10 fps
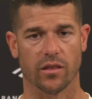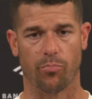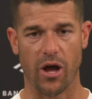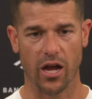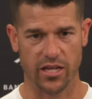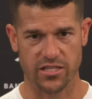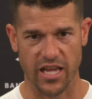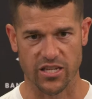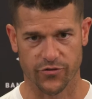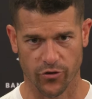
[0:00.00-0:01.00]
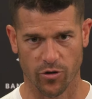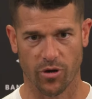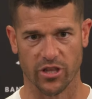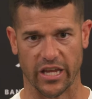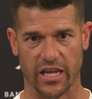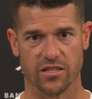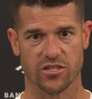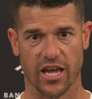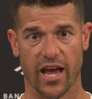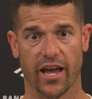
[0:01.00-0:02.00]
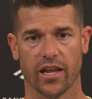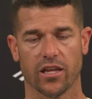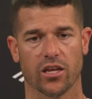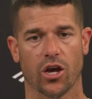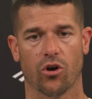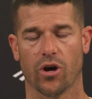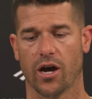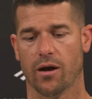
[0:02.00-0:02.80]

The pocket stays firm on the inside, you know.